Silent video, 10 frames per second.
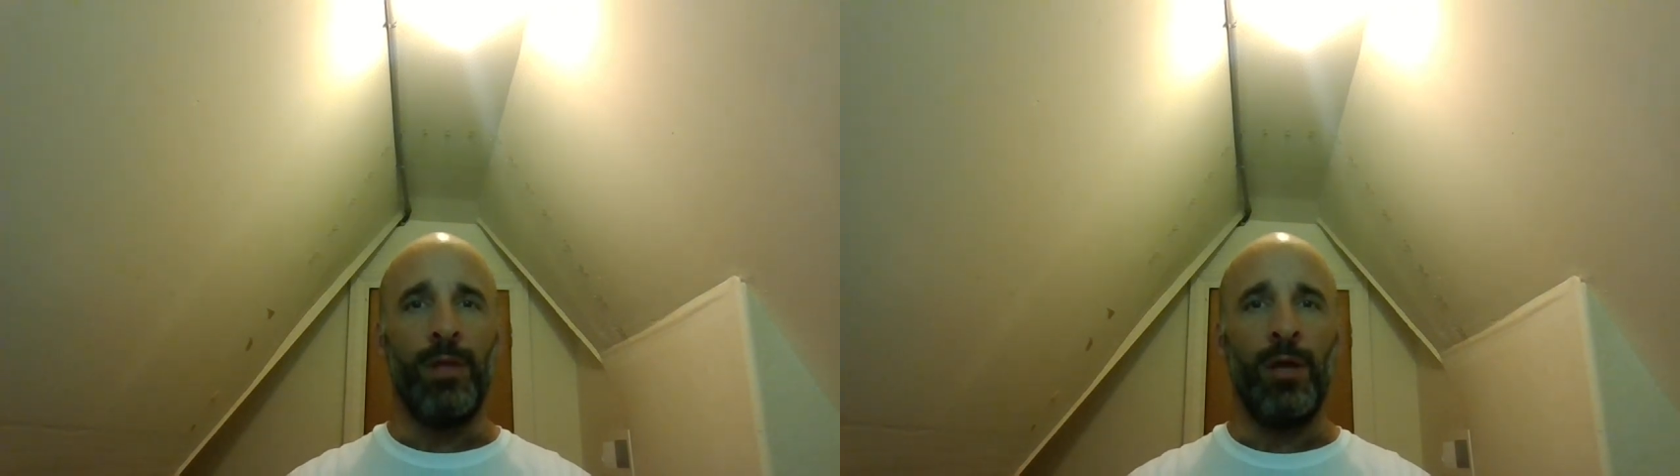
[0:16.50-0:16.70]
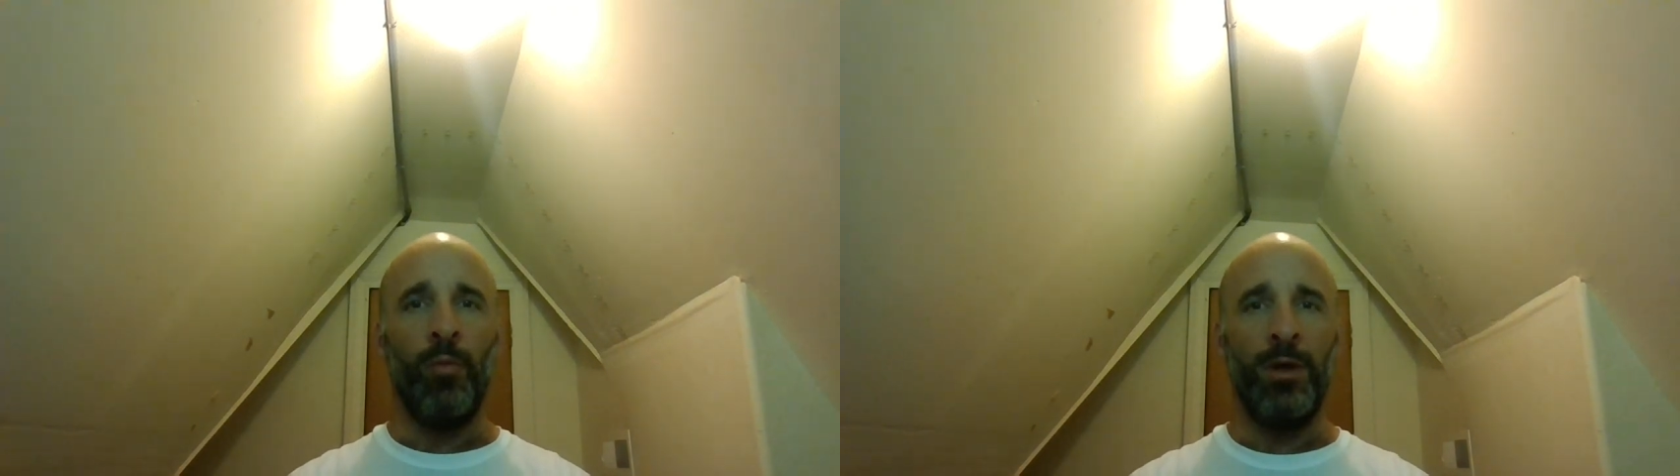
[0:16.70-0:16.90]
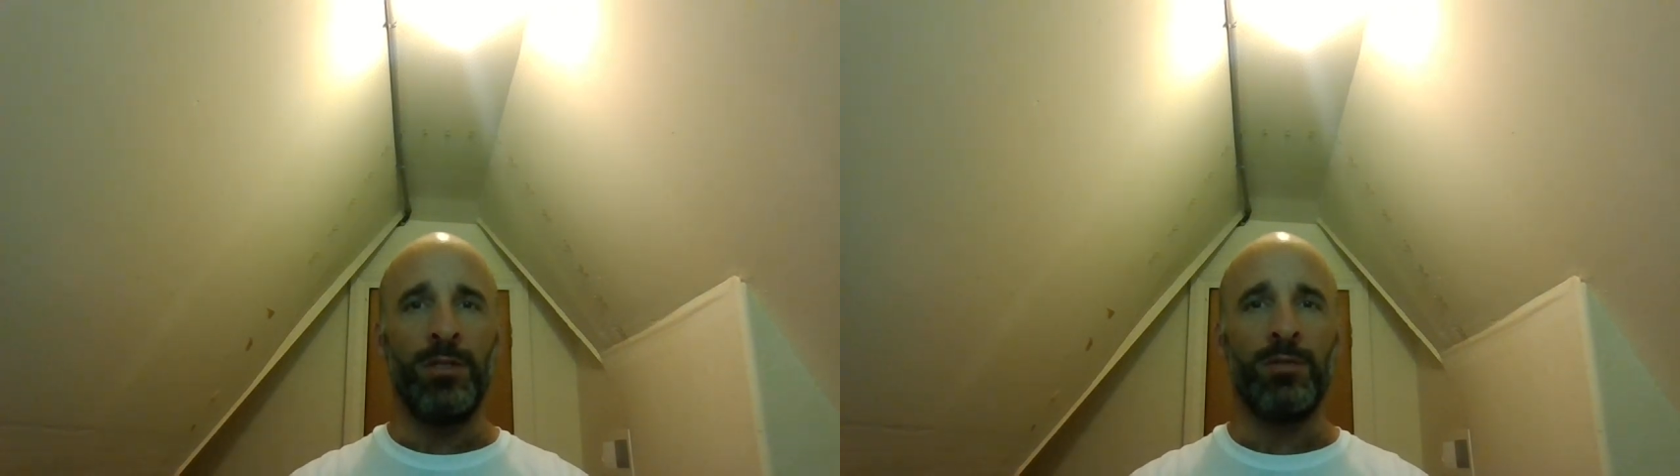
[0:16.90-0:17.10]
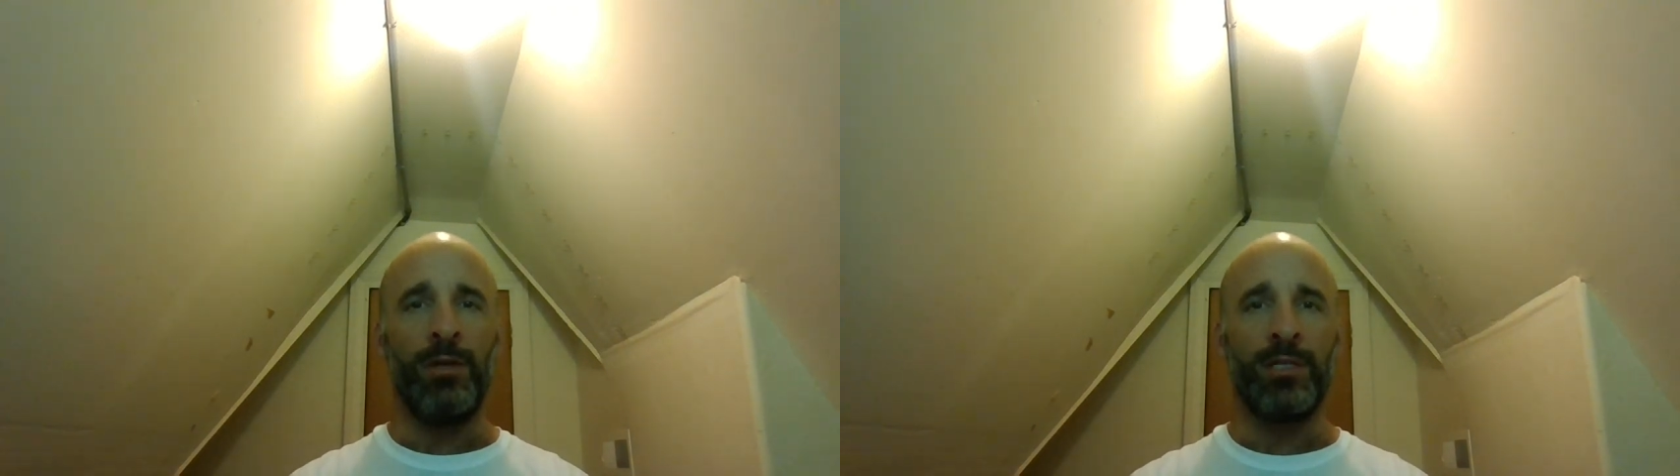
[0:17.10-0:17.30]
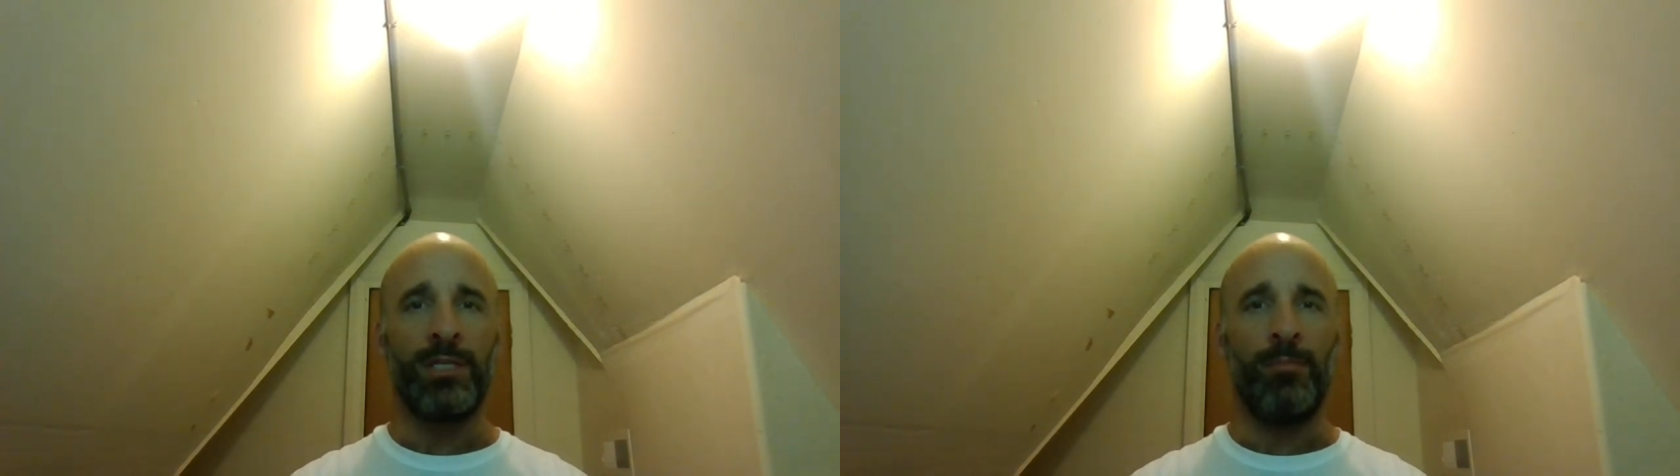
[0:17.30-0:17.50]
and once we
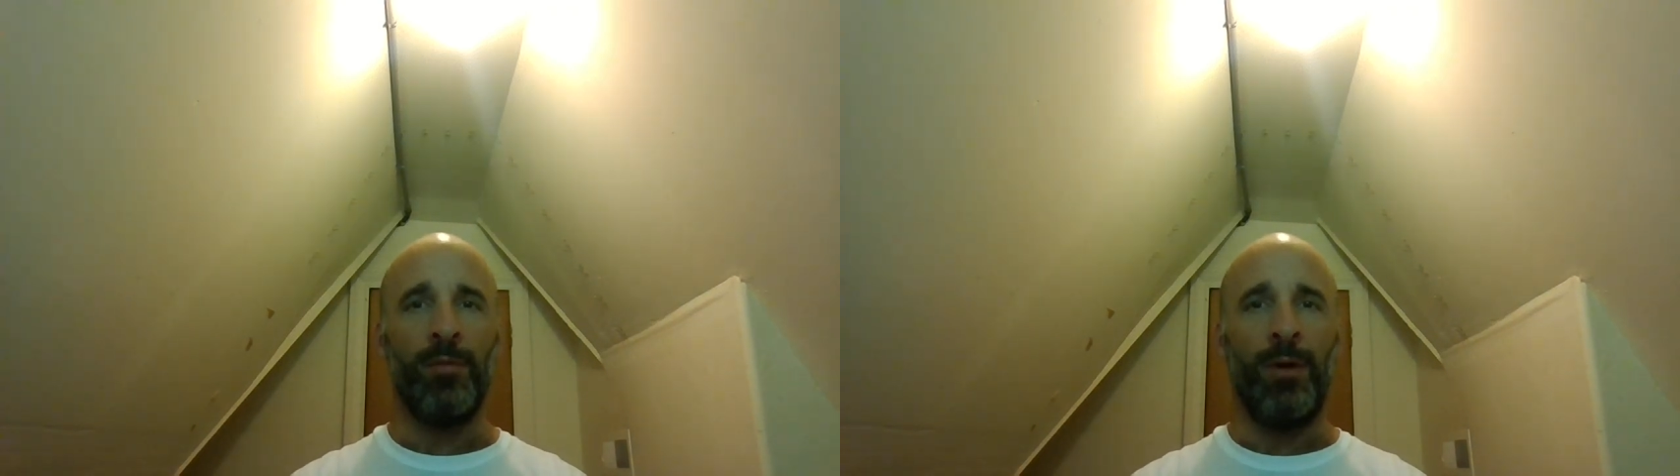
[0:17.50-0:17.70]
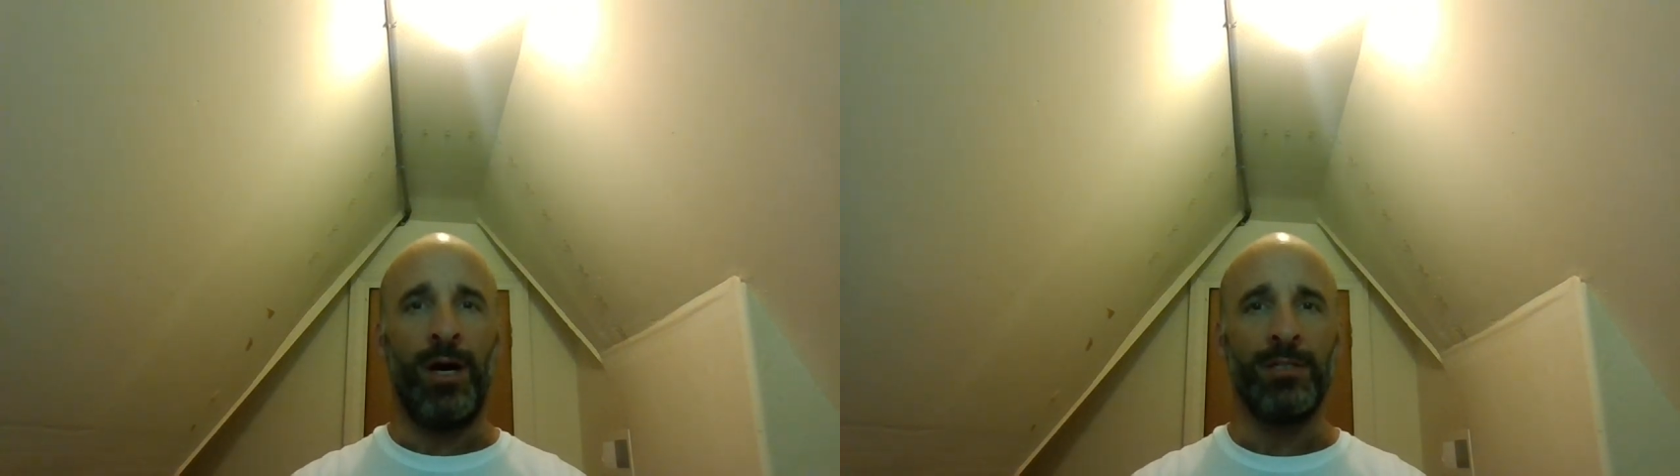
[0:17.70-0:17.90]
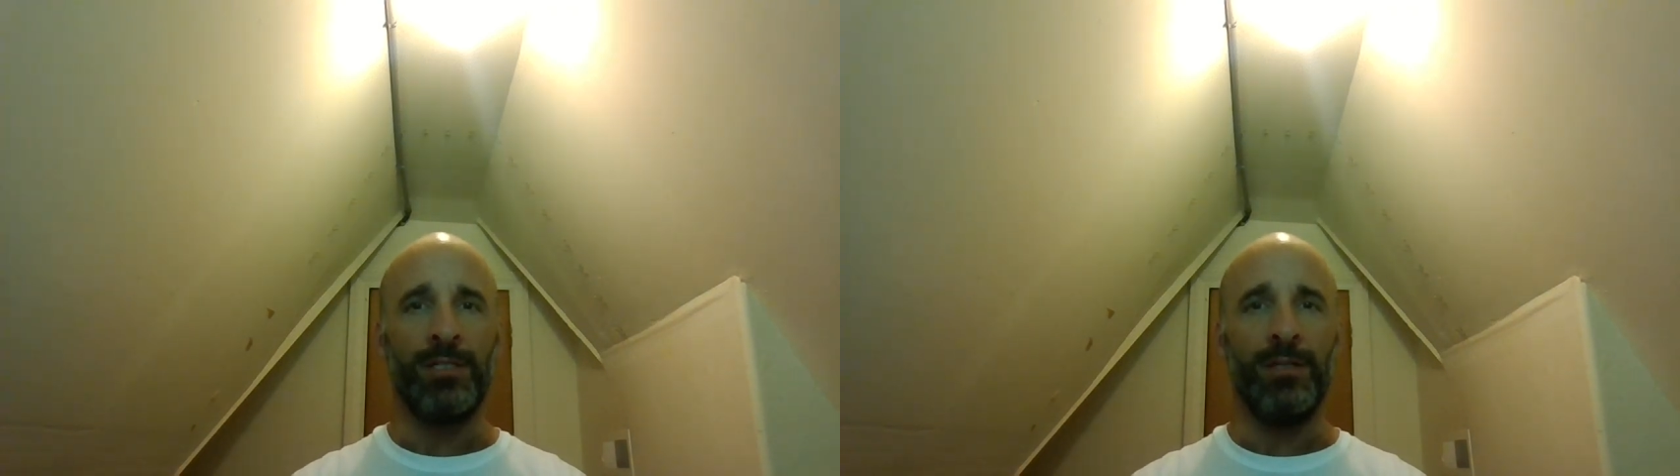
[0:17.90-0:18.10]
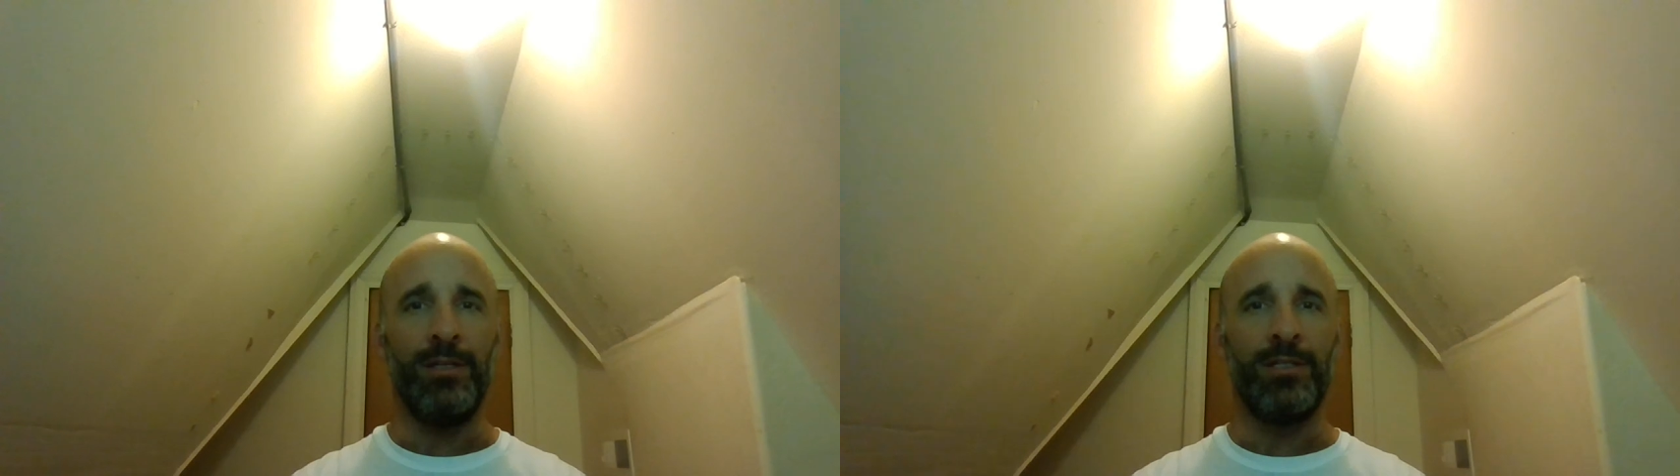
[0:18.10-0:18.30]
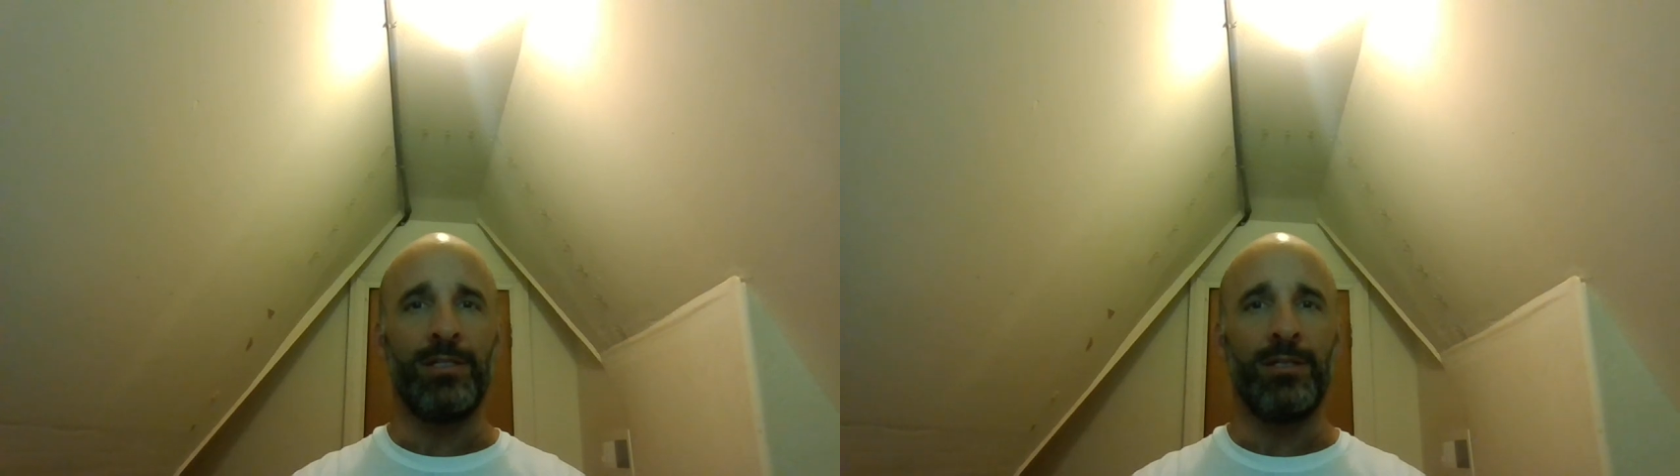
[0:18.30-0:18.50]
accept the
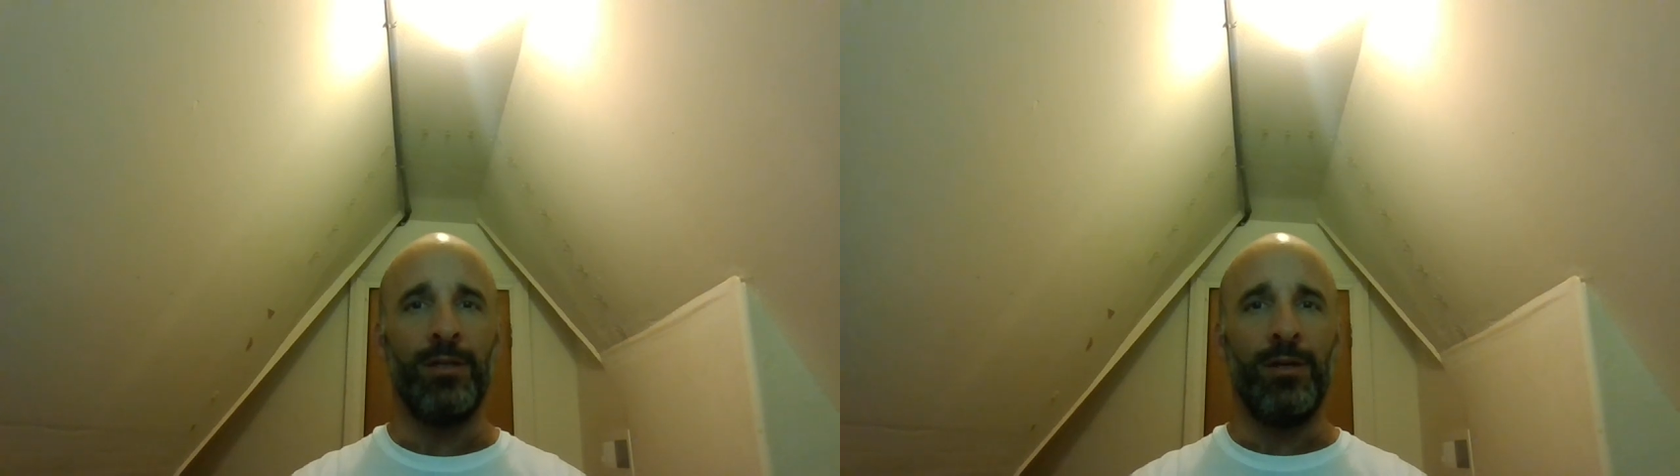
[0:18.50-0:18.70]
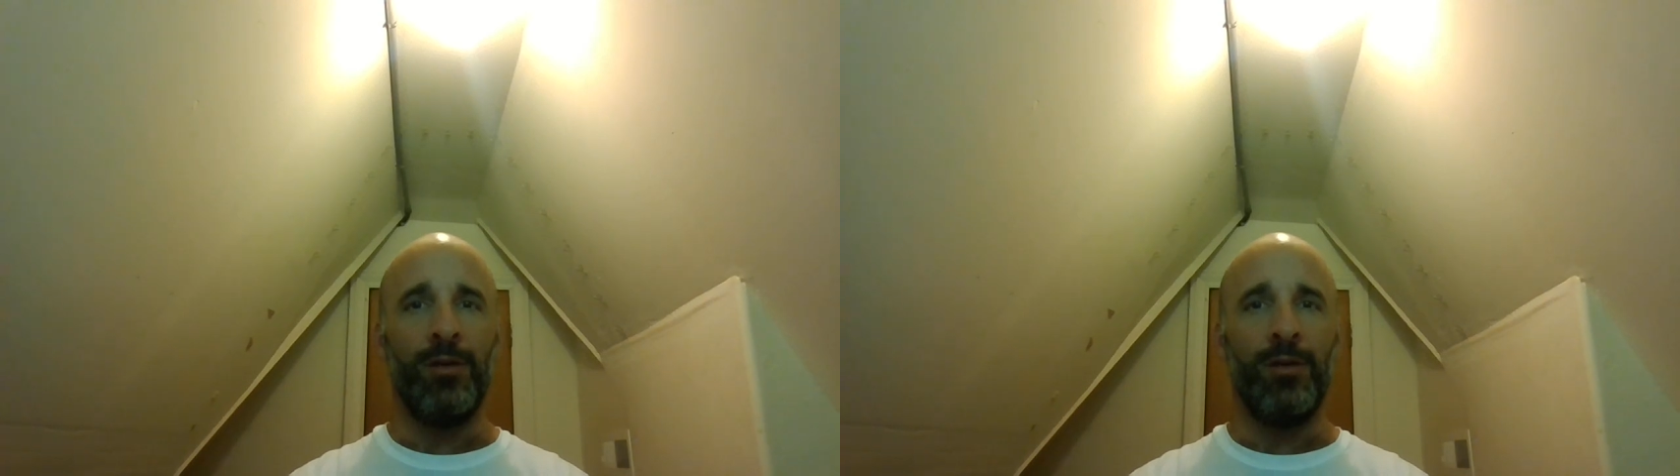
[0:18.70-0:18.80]
postulates,